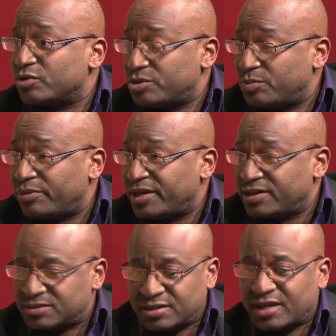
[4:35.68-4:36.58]
where you
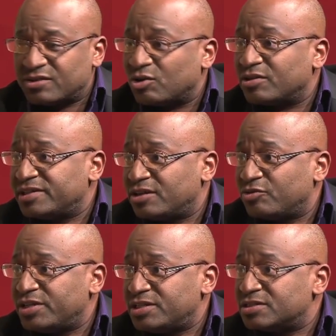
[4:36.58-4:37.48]
bring together all the
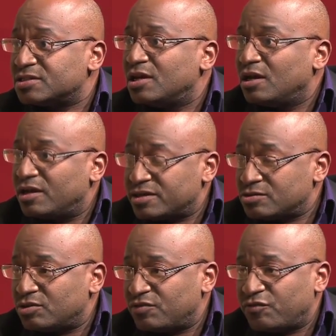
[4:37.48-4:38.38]
ingredients, is
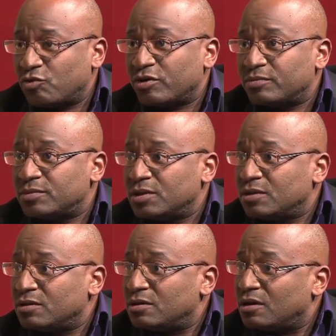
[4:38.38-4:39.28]
going to form
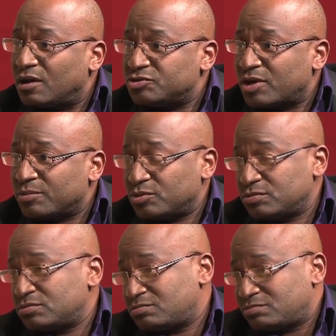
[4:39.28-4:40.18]
a tropical,
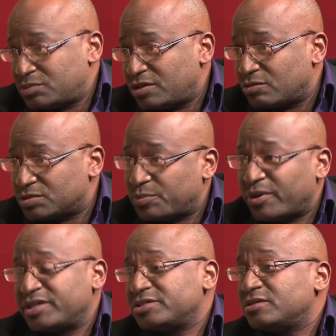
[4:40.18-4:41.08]

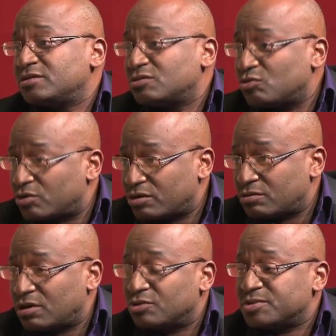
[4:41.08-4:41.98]
depression
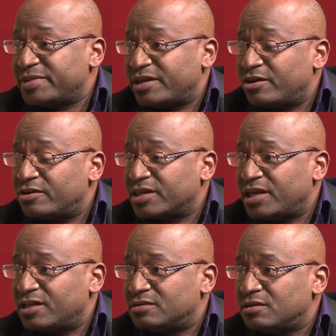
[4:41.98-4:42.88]
or ultimately a
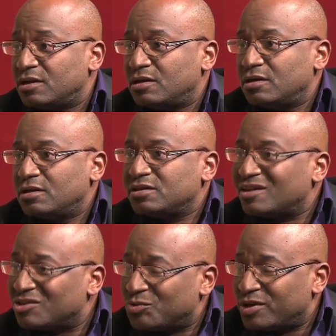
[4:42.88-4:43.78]
hurricane. The
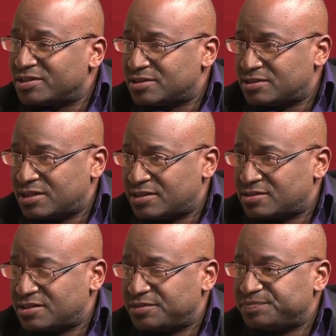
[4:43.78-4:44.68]
other one is
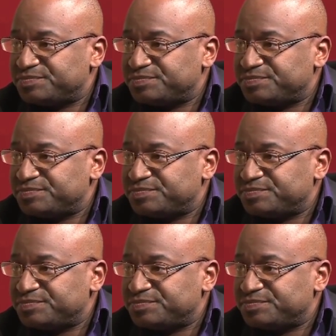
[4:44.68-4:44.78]
intensity.